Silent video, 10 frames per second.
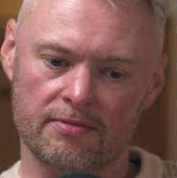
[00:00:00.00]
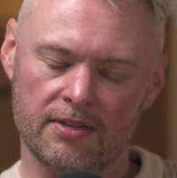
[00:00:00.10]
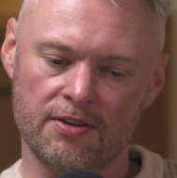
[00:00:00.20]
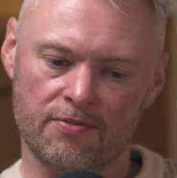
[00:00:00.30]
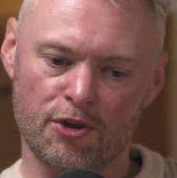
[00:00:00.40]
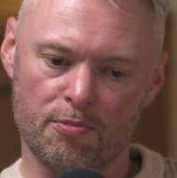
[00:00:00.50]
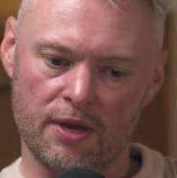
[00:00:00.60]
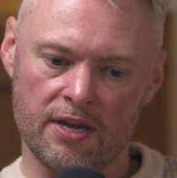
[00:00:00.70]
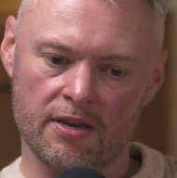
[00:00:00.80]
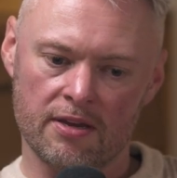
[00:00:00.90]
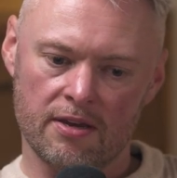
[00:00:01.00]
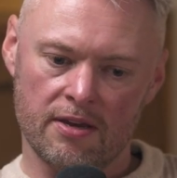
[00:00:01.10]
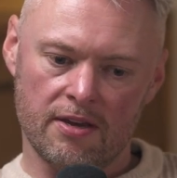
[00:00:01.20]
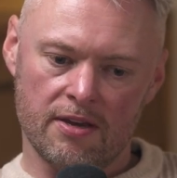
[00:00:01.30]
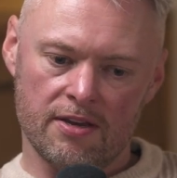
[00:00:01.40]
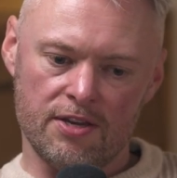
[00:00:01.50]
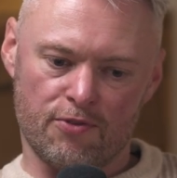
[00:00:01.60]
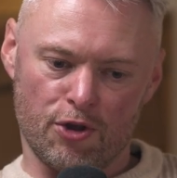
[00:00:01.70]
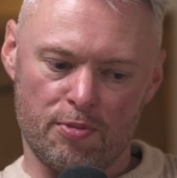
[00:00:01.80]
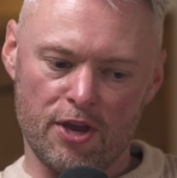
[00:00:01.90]
You've got to be
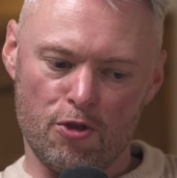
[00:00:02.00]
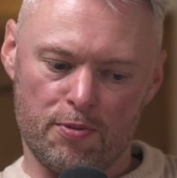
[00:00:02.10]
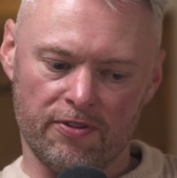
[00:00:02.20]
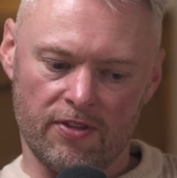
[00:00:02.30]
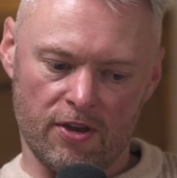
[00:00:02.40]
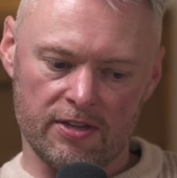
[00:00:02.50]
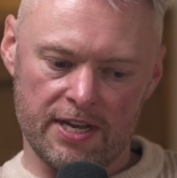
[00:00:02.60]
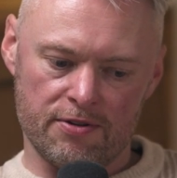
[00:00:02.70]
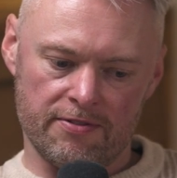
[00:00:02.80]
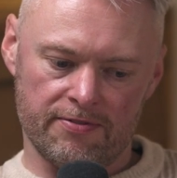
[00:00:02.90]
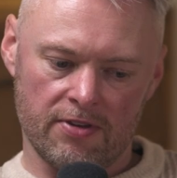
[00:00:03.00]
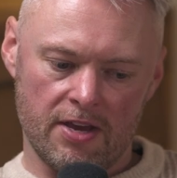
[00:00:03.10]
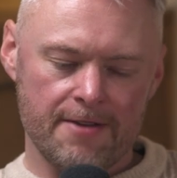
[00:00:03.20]
open to the idea of,